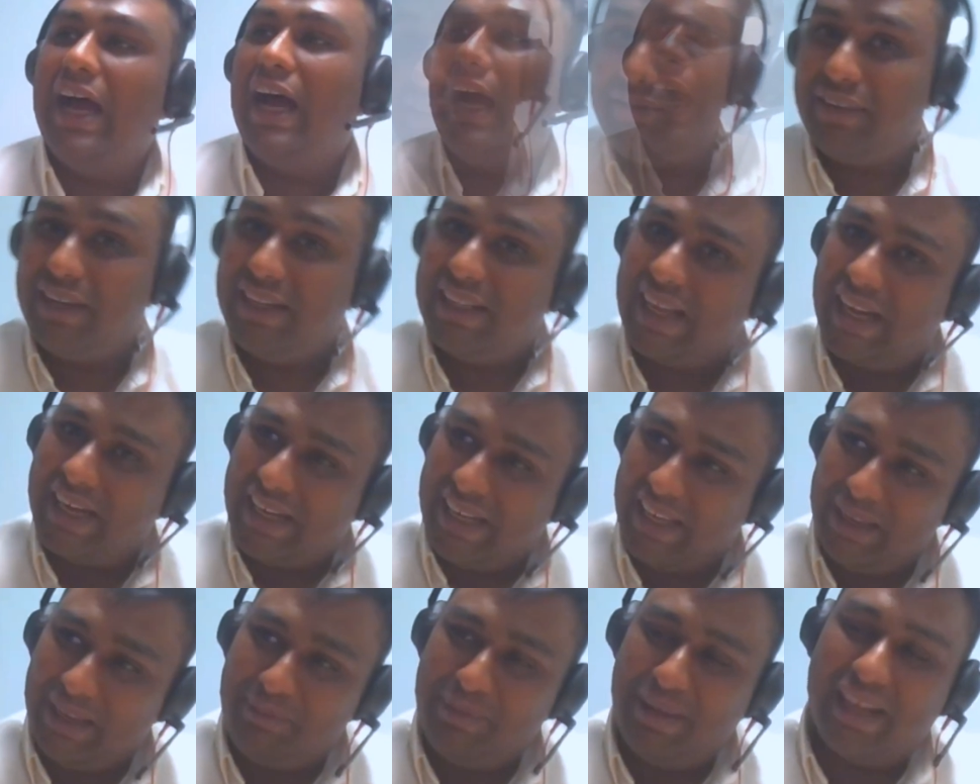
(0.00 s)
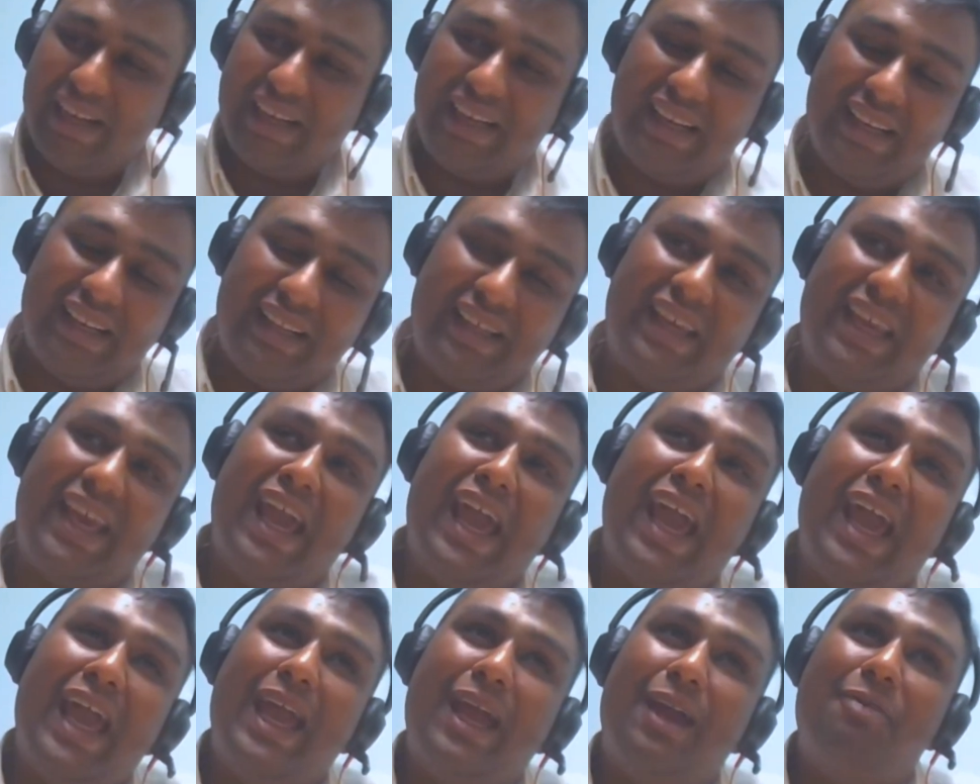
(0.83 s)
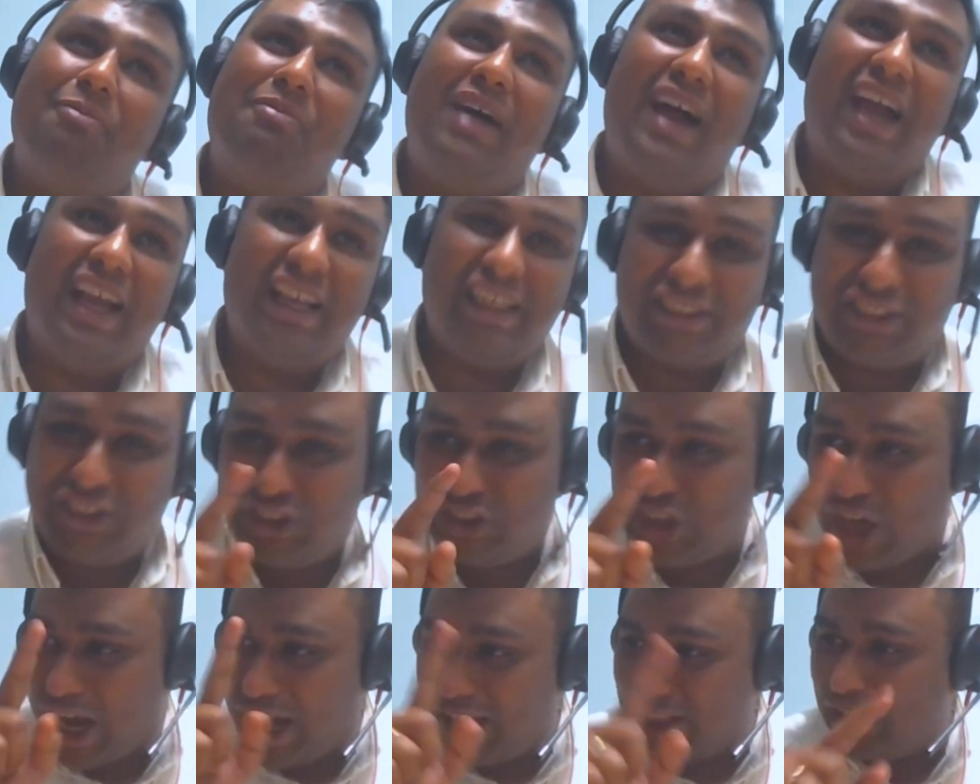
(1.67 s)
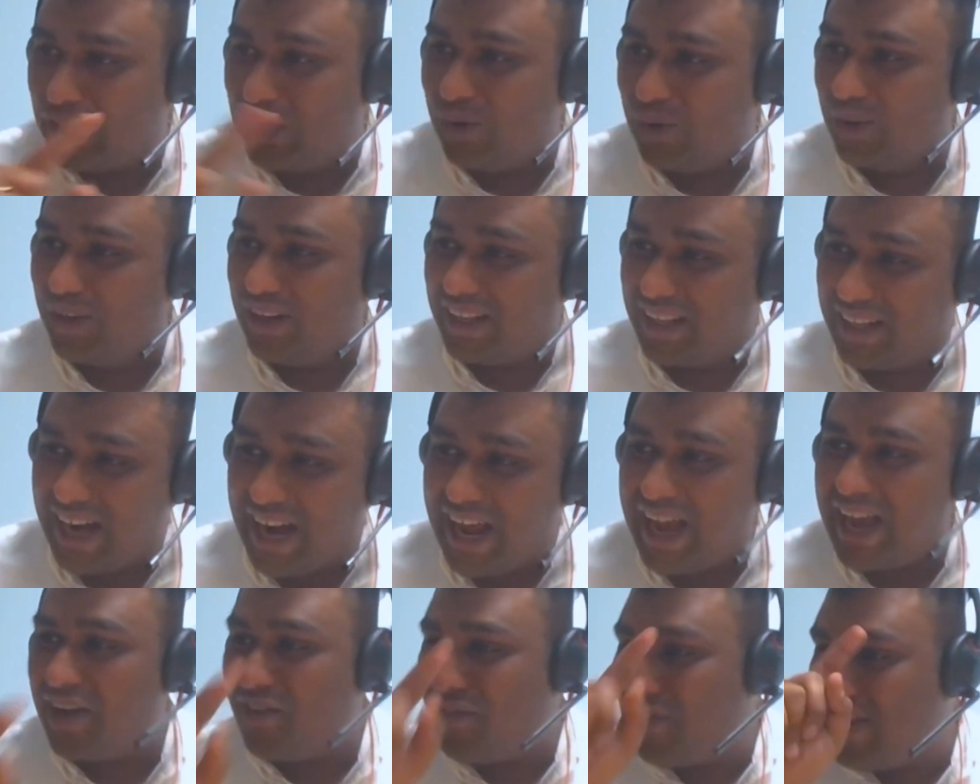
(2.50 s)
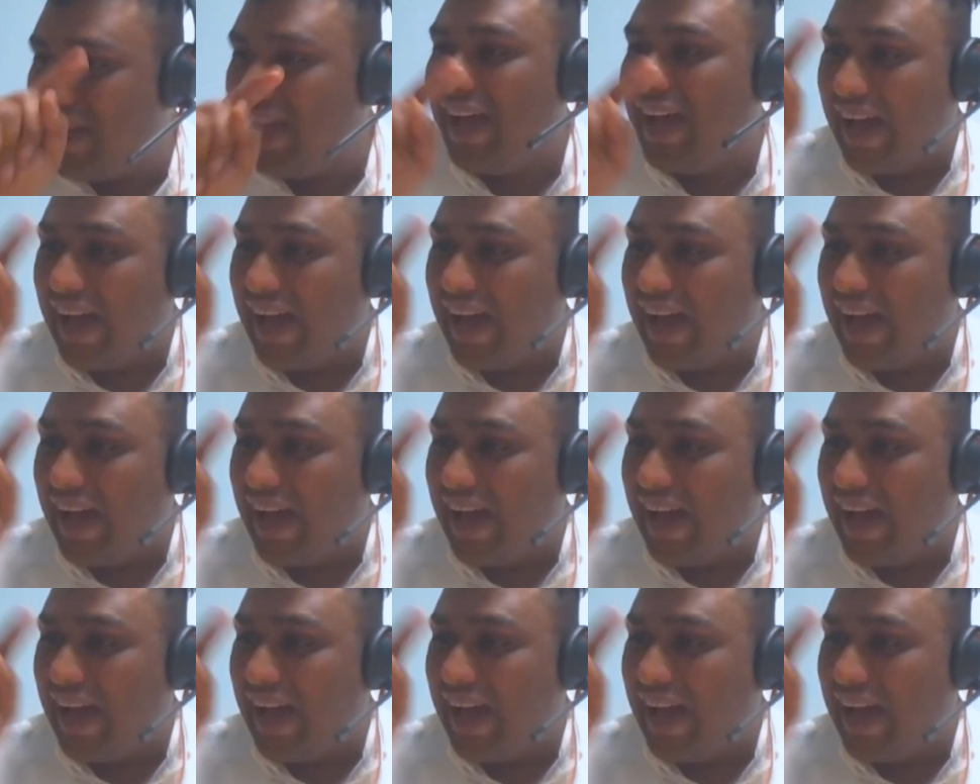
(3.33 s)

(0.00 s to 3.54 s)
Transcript: When that email came, I saw the whole graph,